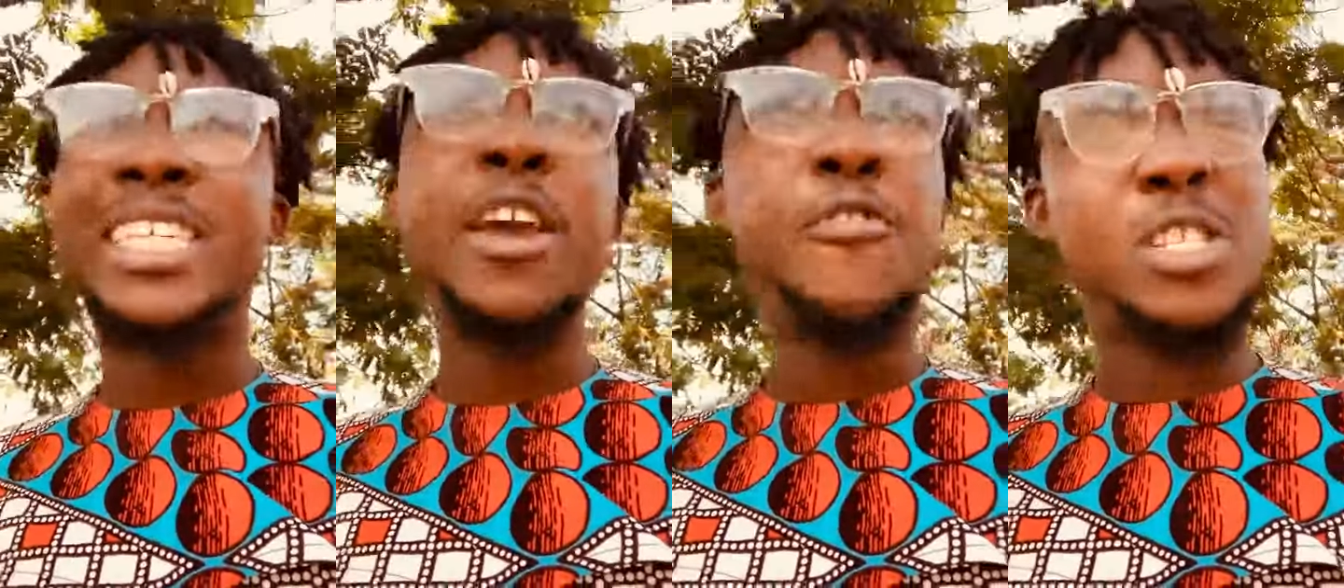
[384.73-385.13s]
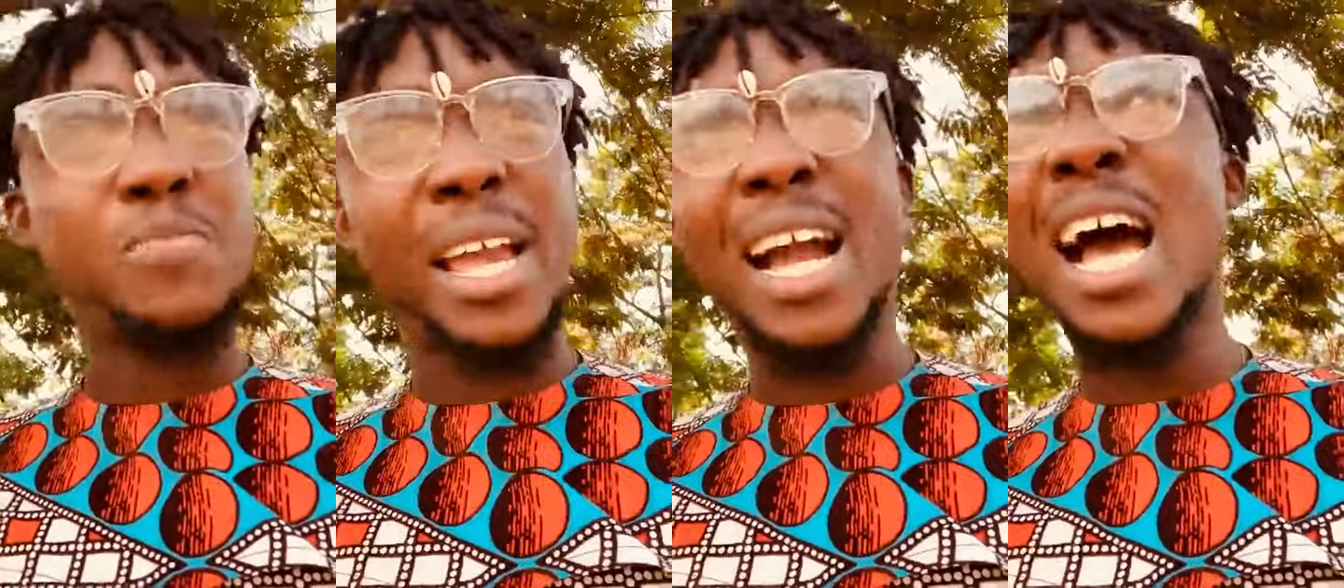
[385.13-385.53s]
chief
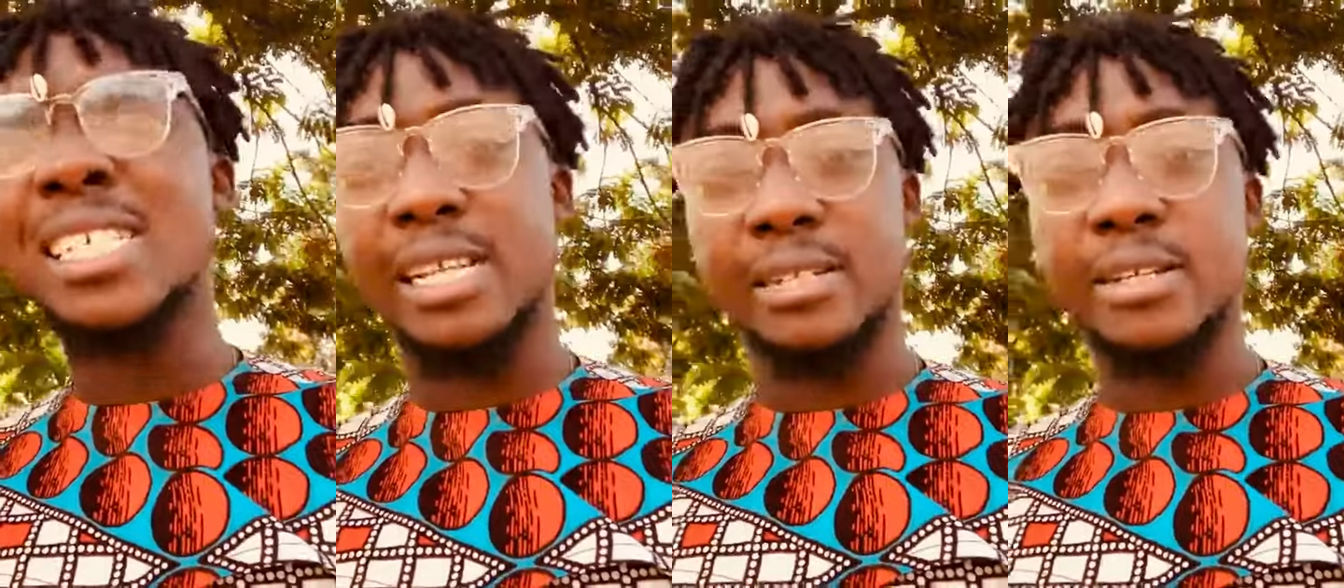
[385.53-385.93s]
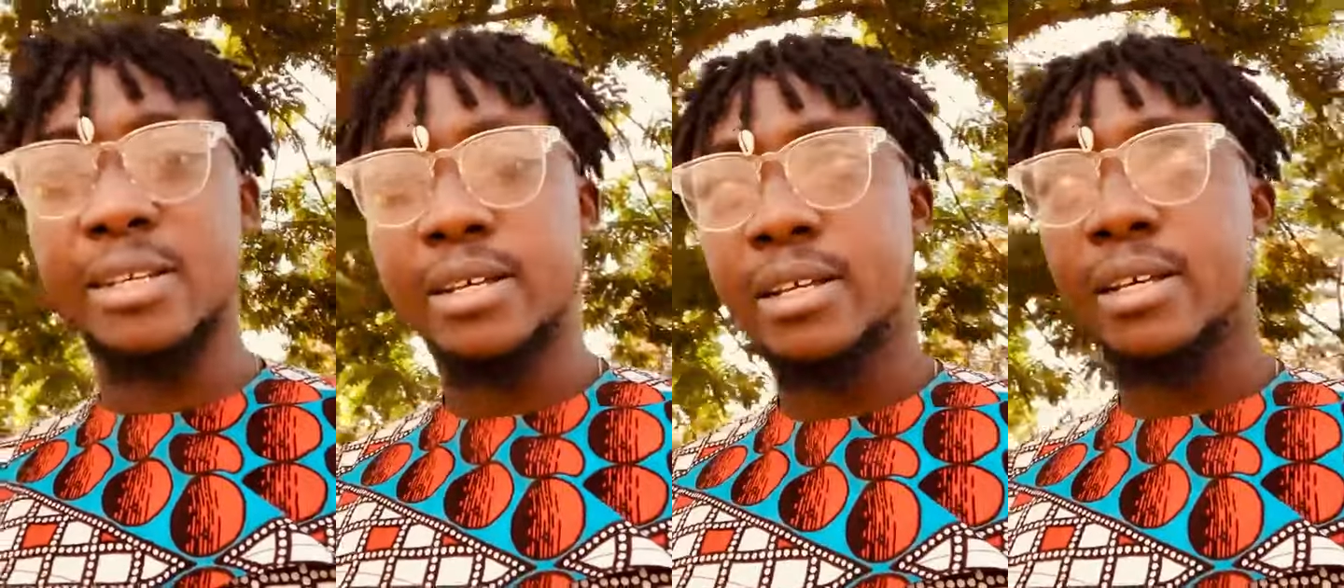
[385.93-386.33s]
is my cousin.
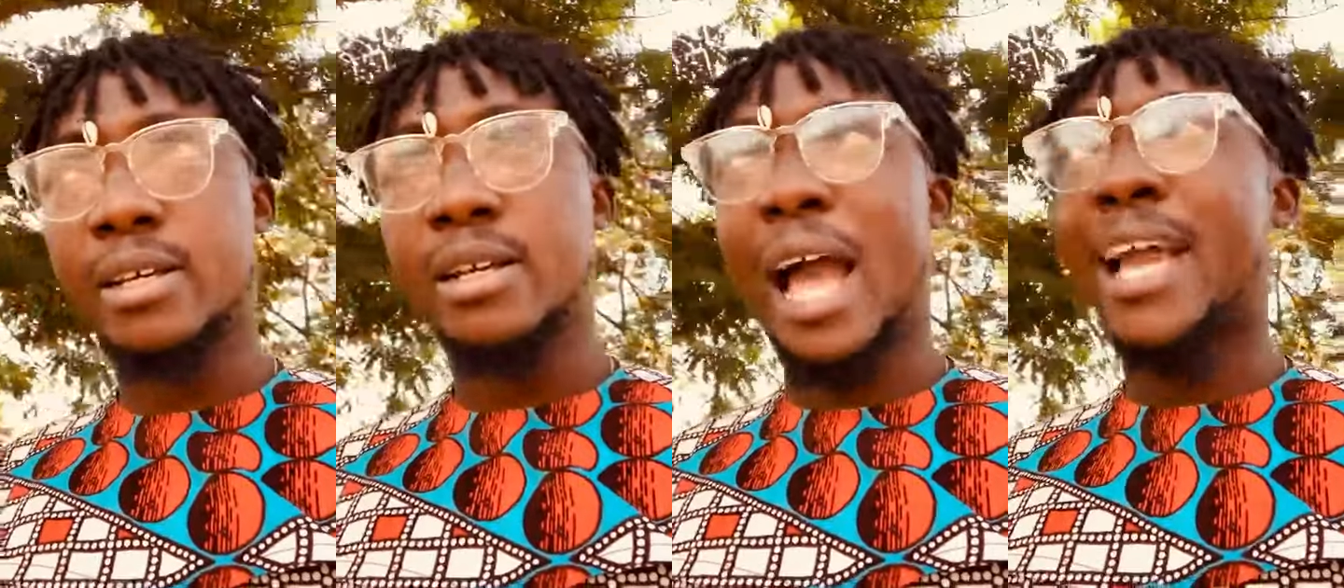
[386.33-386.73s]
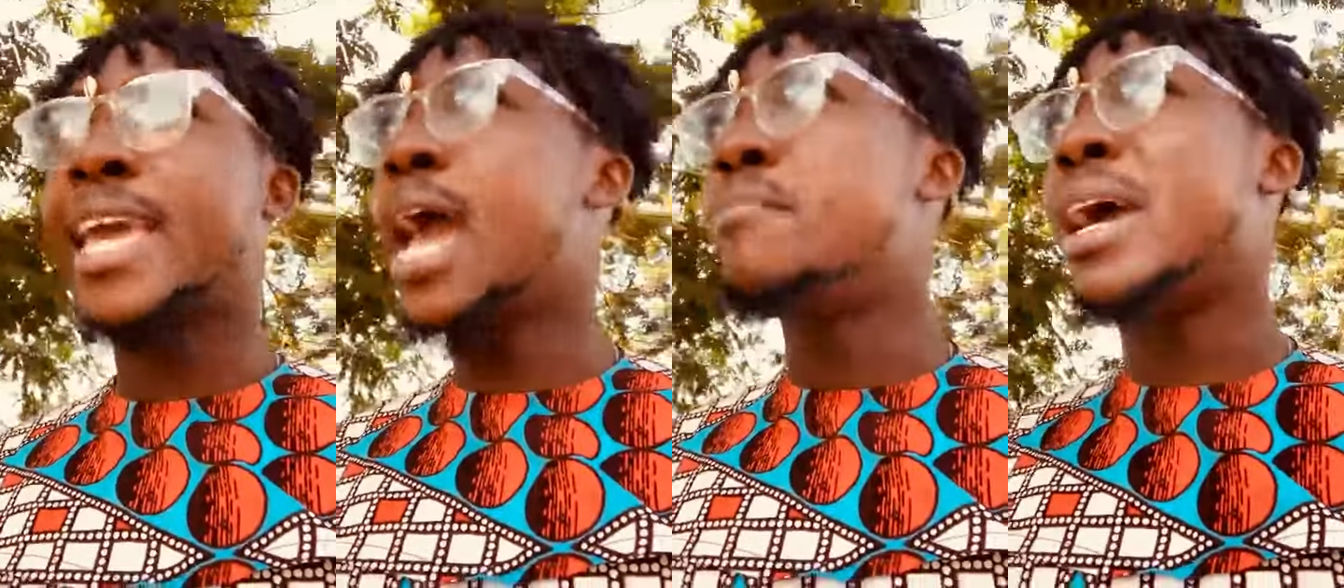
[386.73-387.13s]

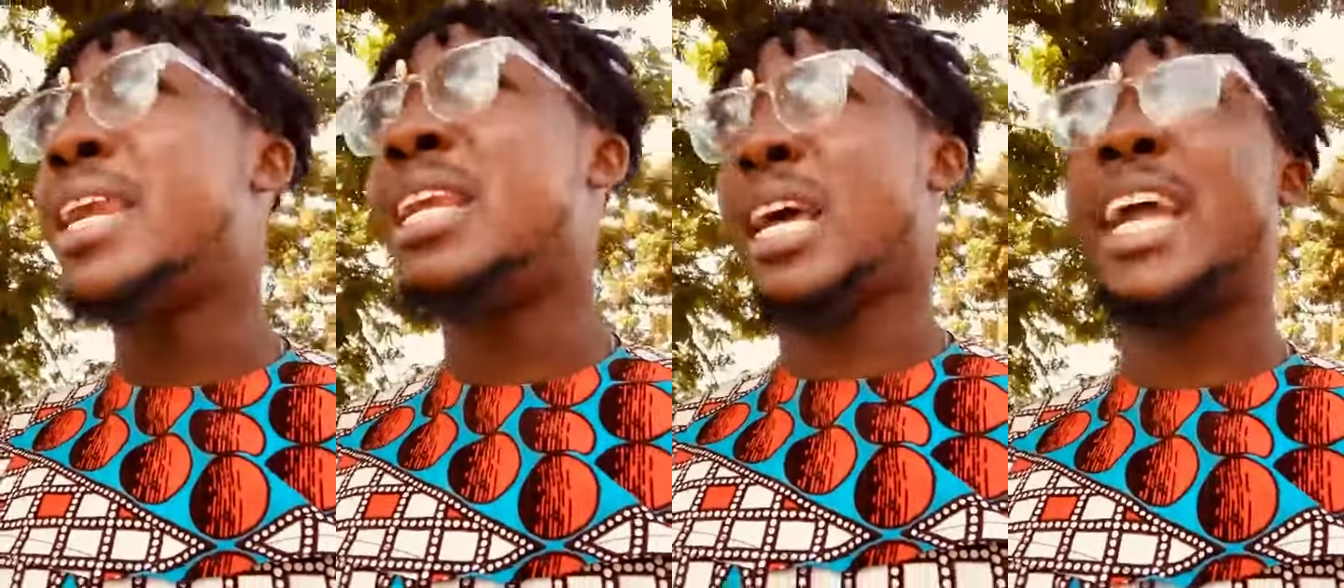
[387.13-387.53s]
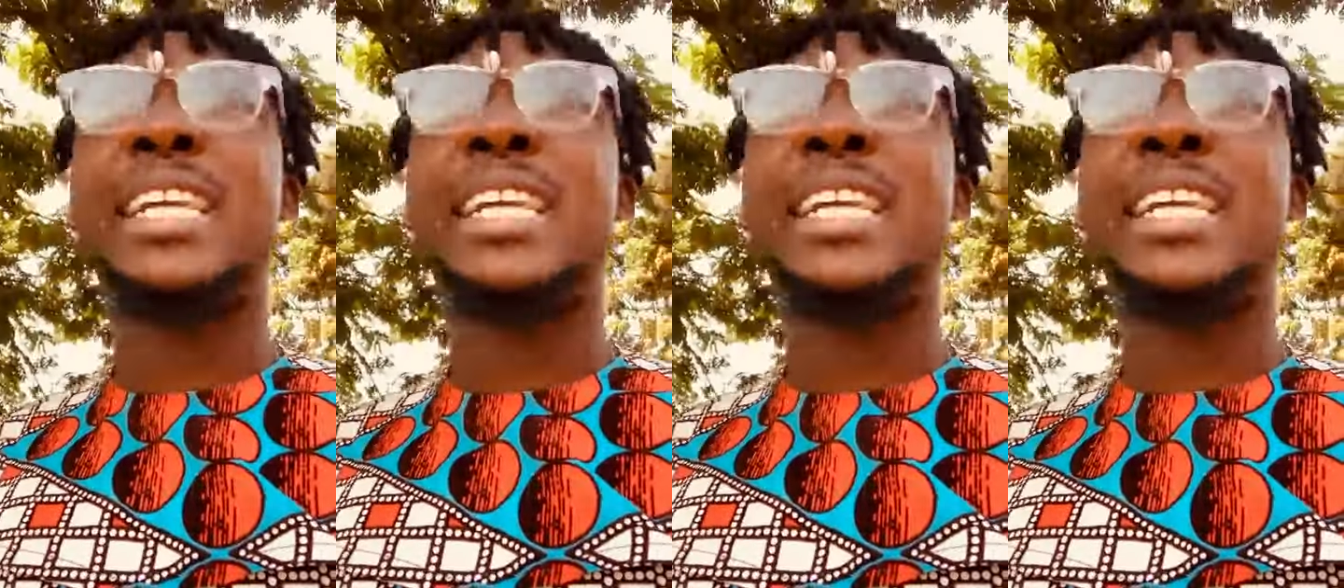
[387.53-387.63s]
I came and